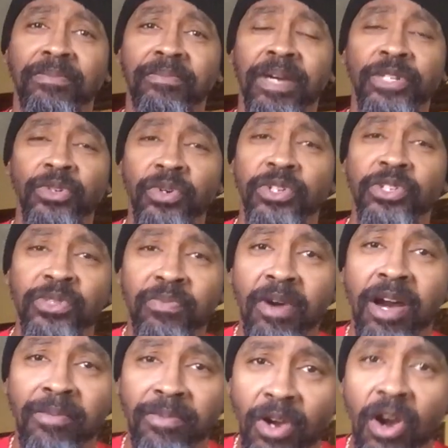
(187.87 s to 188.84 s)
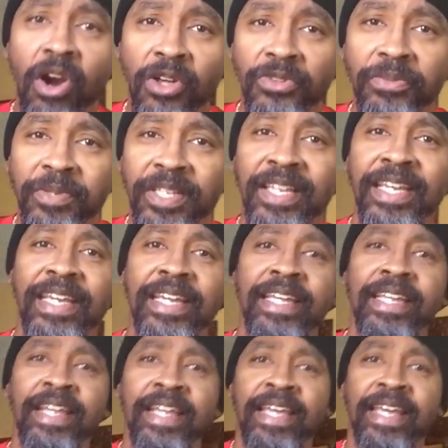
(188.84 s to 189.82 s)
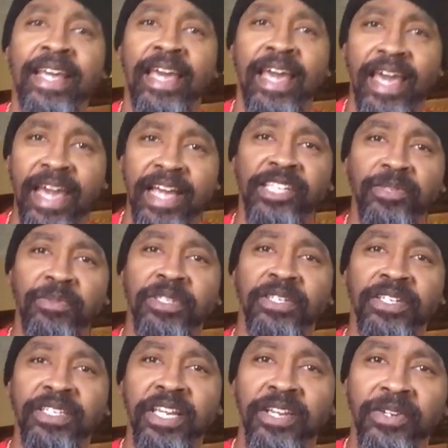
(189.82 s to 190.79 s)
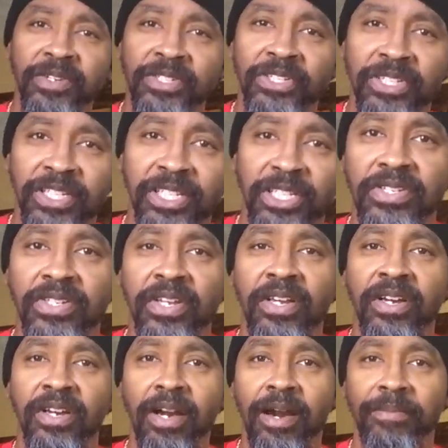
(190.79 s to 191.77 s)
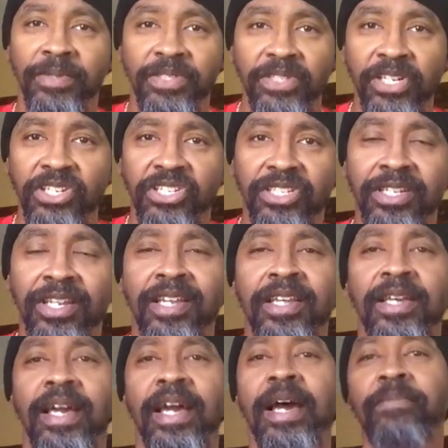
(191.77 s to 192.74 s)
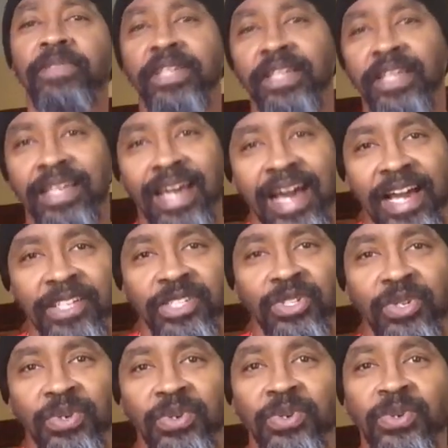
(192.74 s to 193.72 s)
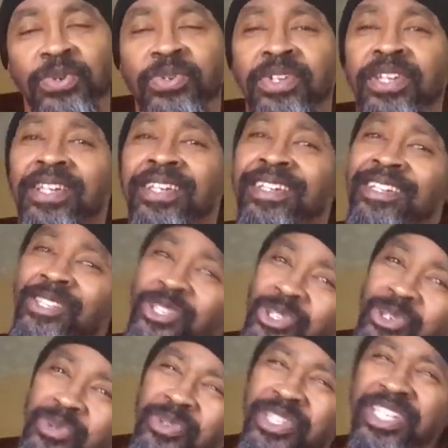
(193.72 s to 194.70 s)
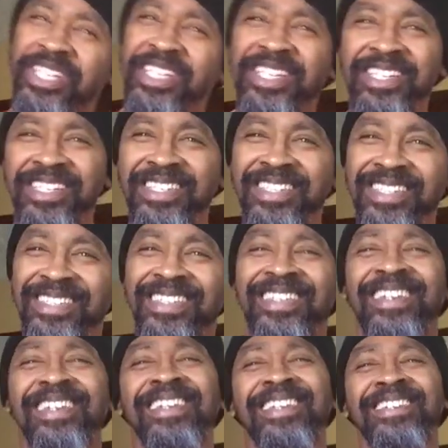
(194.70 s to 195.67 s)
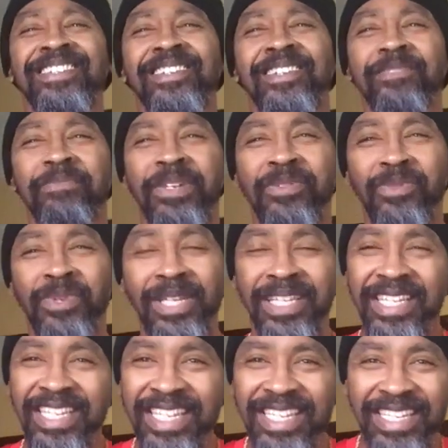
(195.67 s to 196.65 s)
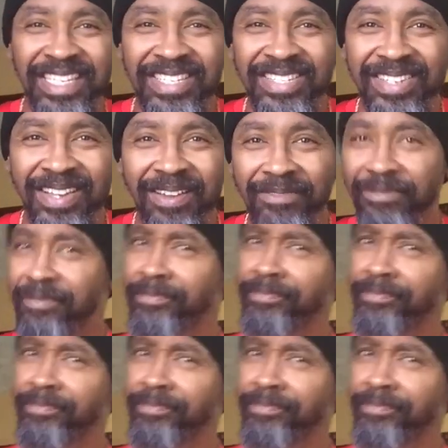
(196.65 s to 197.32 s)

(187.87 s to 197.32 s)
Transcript: my daughter's mom calls me and asks me to take her to this competition. I'm thinking high school, trees, it's gonna be really kiddie stuff.